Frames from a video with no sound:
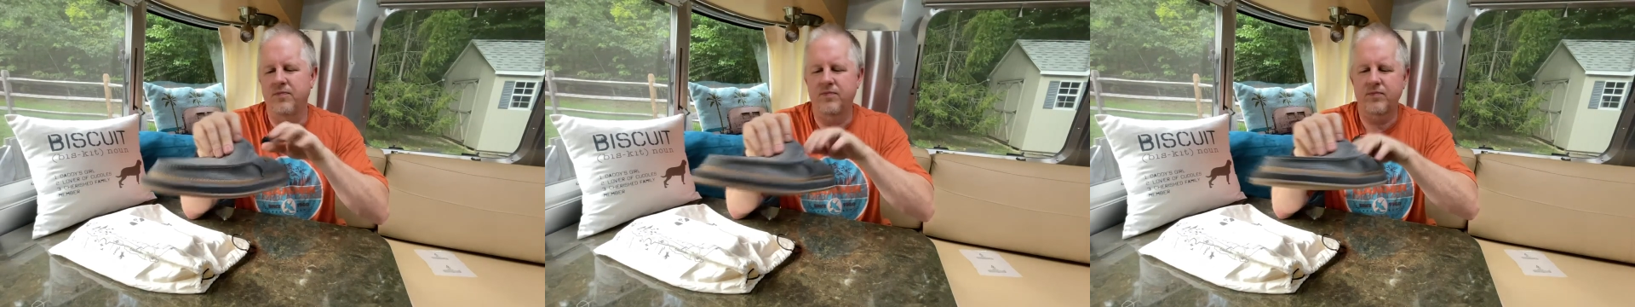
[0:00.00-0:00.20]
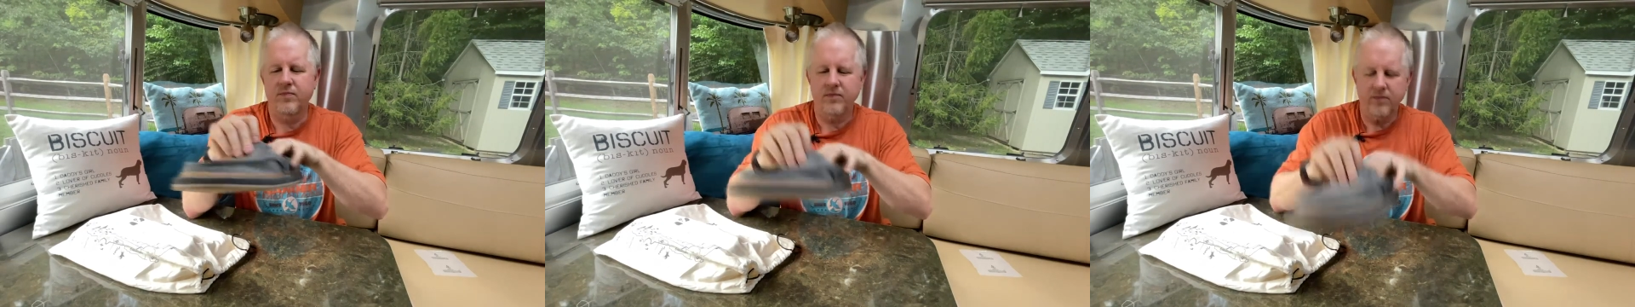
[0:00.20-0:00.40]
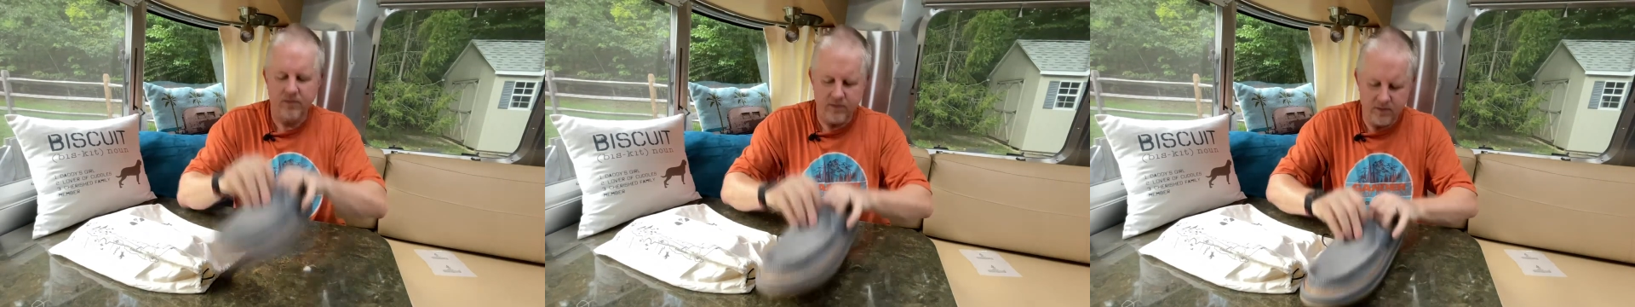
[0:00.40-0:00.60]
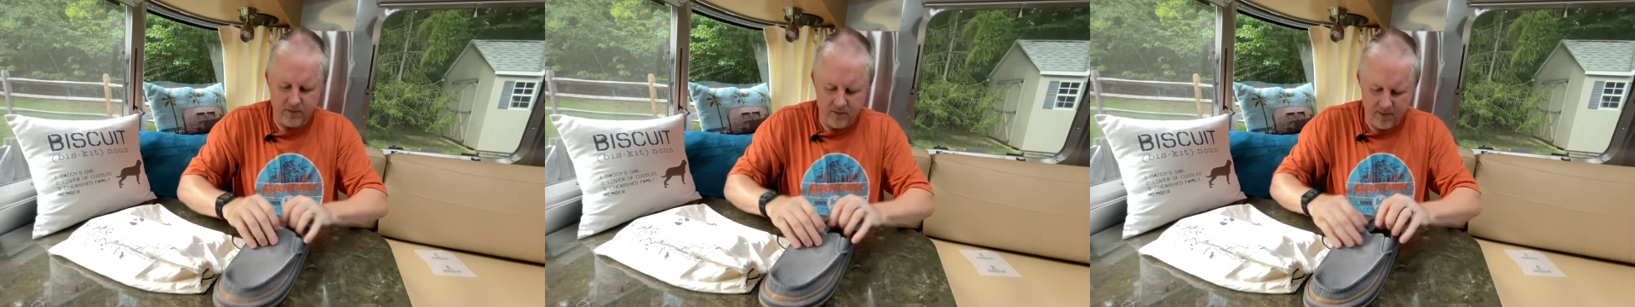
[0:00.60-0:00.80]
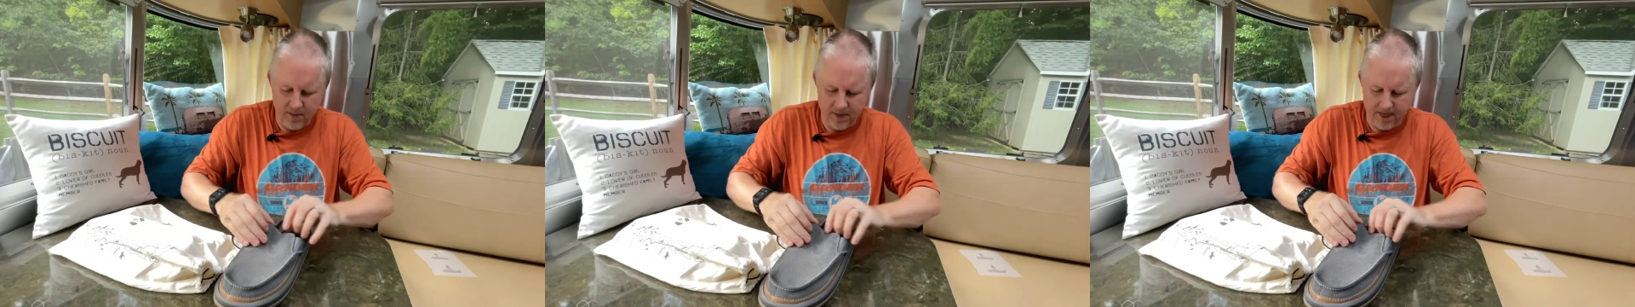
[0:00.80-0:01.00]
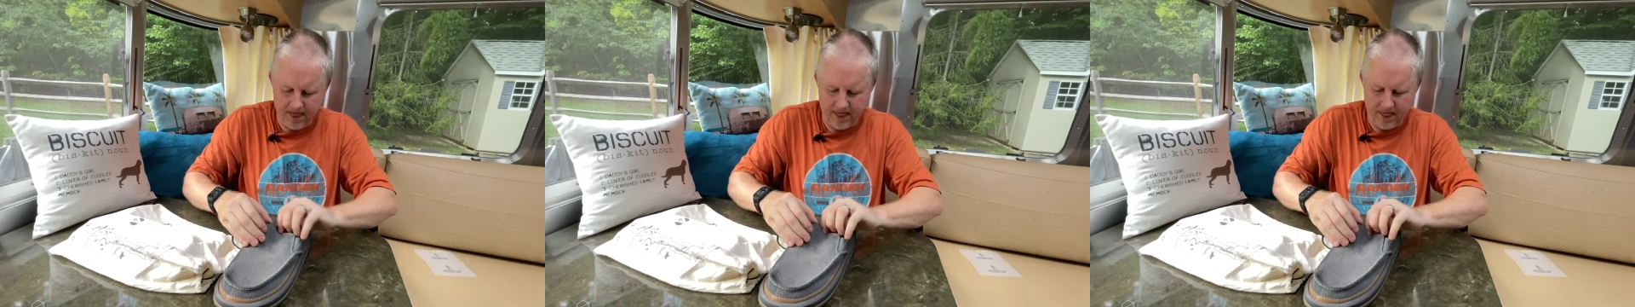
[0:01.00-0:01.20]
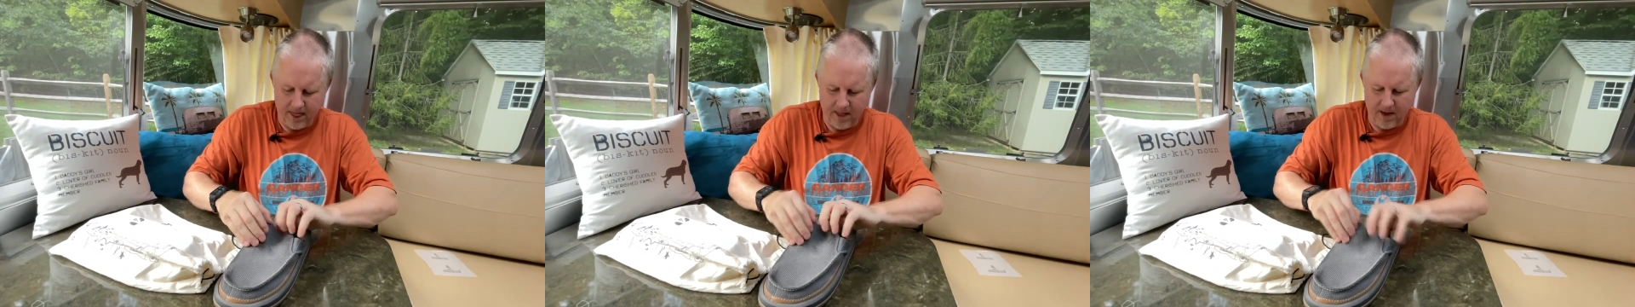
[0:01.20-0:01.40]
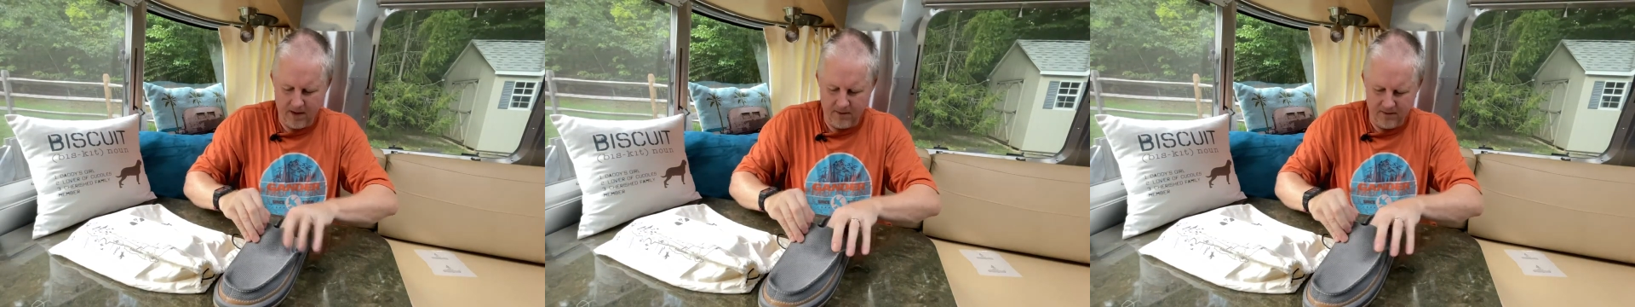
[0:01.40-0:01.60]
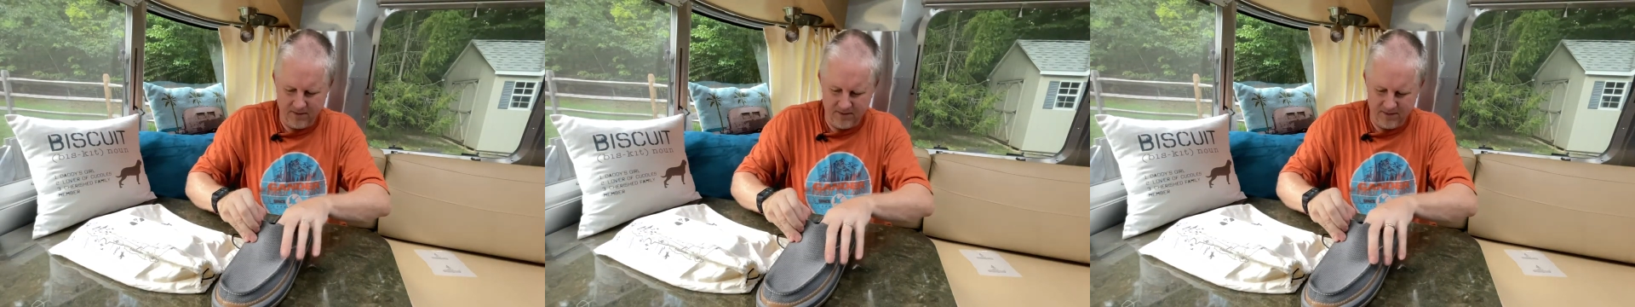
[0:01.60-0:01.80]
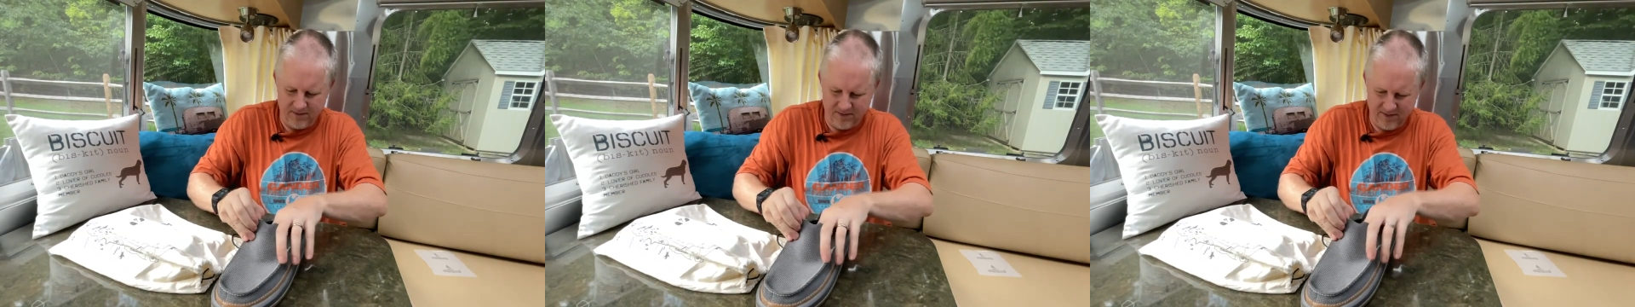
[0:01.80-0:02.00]

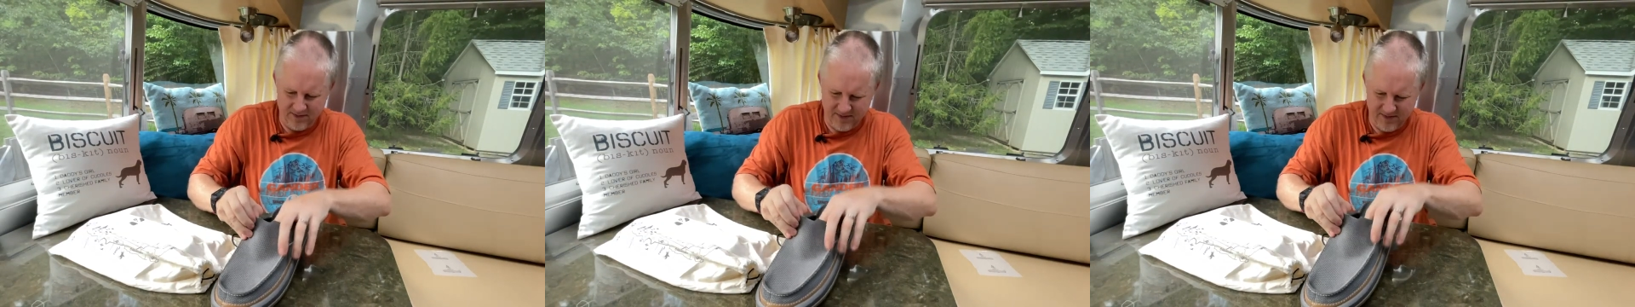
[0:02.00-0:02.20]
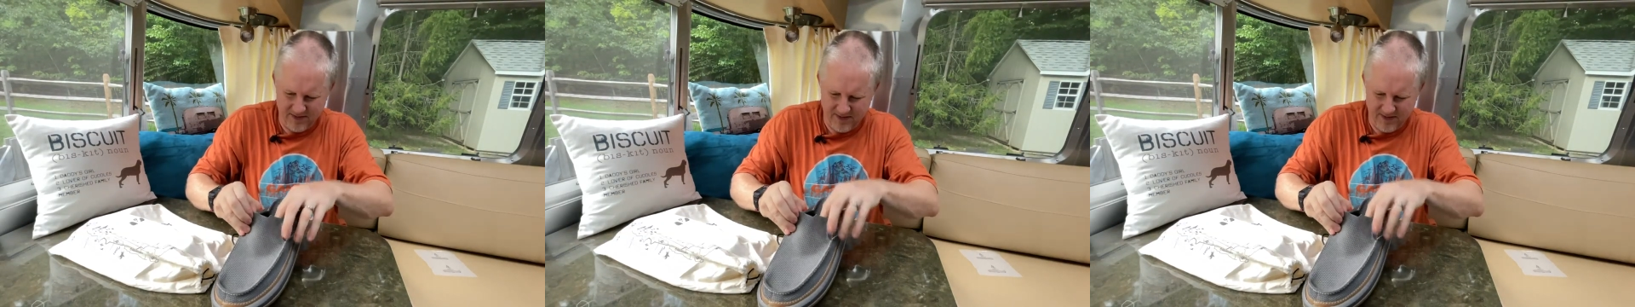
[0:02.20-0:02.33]
(silence)